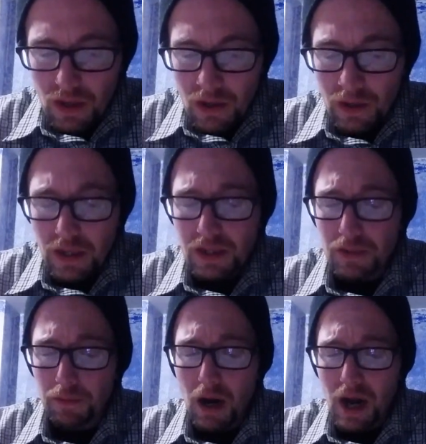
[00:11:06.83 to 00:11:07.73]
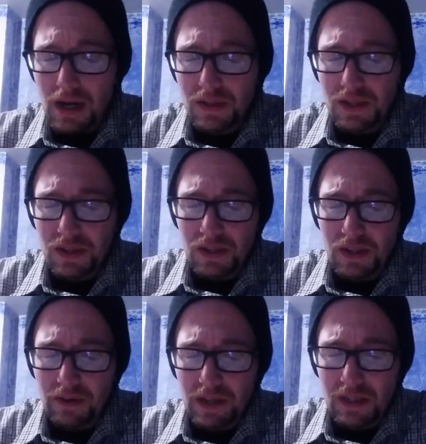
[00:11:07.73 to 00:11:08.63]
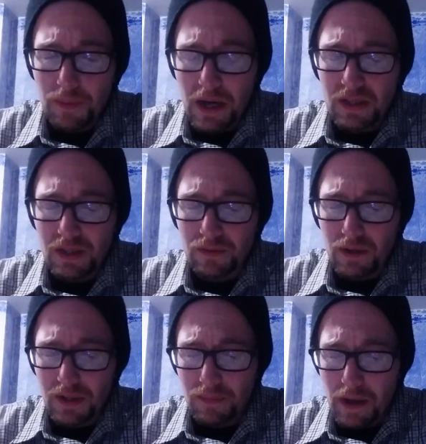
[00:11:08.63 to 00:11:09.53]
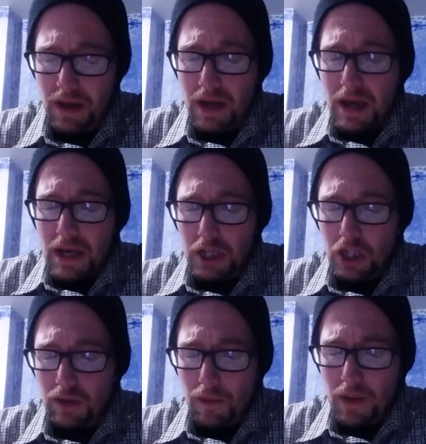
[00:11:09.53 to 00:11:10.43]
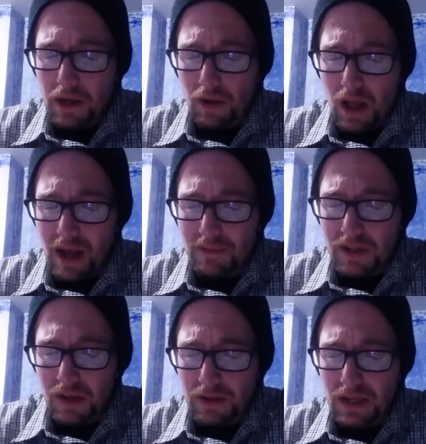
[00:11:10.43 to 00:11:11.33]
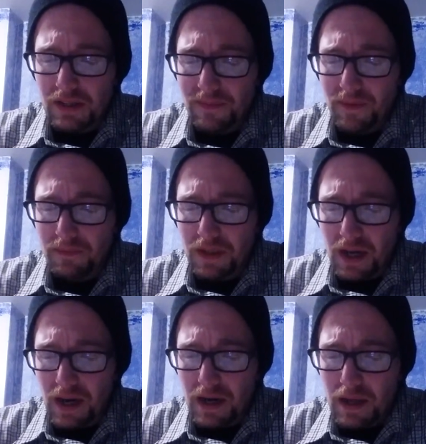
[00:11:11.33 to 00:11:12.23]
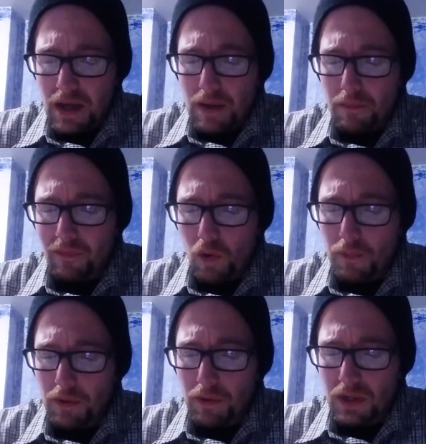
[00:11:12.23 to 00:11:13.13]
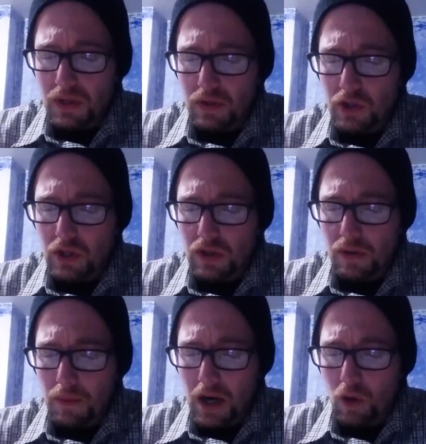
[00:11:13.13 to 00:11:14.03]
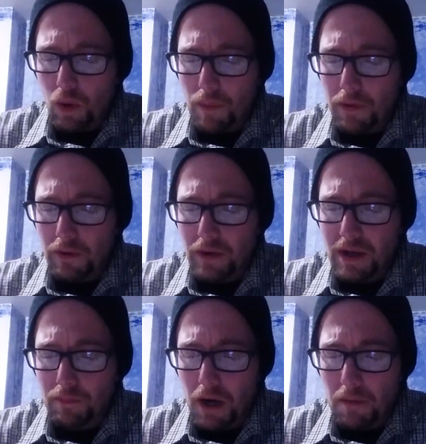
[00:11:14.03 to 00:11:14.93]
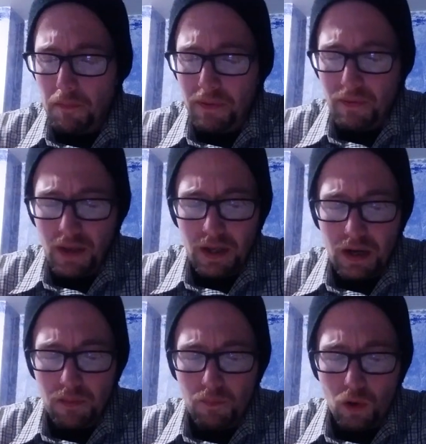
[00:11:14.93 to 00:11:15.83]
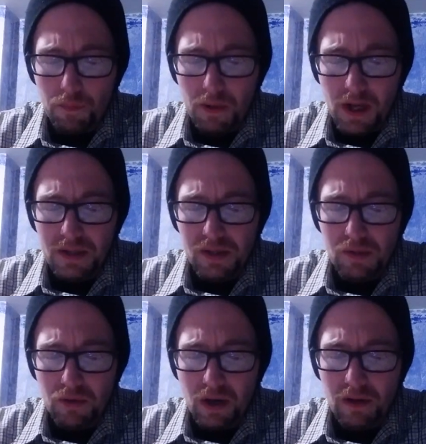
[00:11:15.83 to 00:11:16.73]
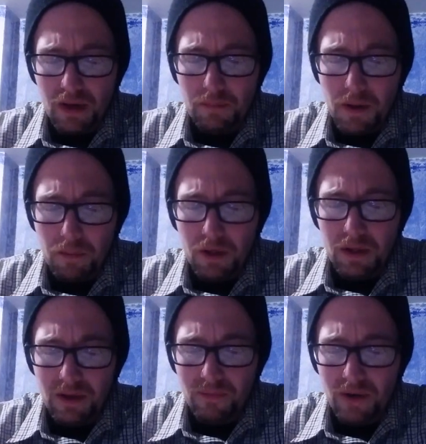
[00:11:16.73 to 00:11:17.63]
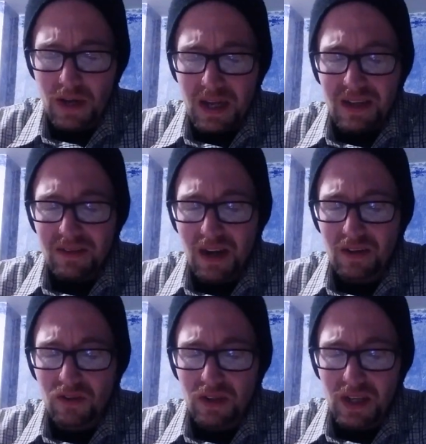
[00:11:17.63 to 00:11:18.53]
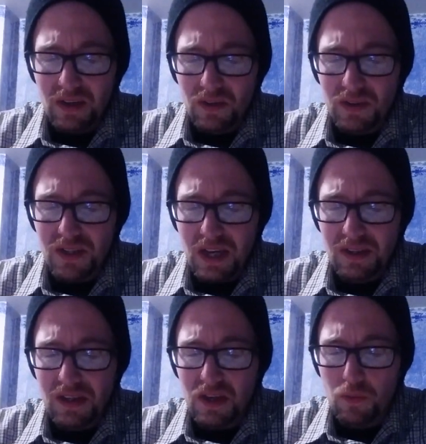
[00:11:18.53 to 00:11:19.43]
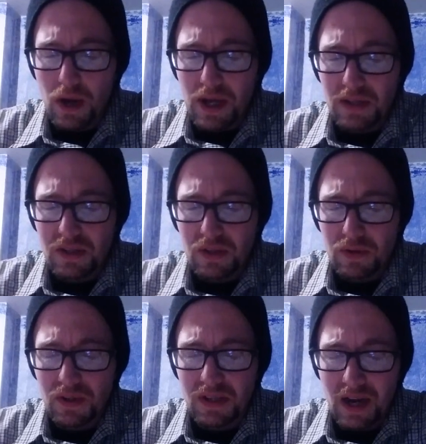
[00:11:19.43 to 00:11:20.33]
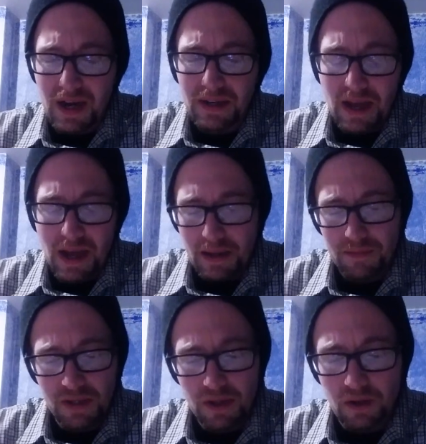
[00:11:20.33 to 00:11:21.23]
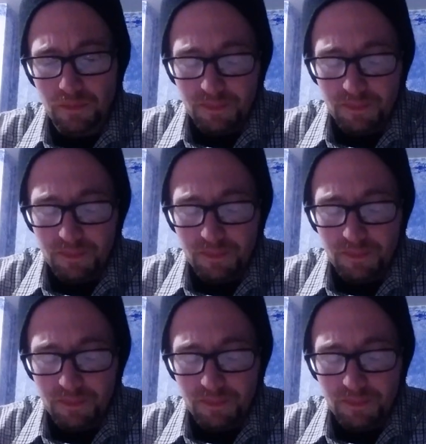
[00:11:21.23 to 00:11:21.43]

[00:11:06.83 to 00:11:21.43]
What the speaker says: Not a surprise, considering its past resume, Ishii remained alive until 1959, performing research into bioweaponry and probably thinking up more plans to annihilate people in different Dr. Giggles-esque ways to his dying day. So,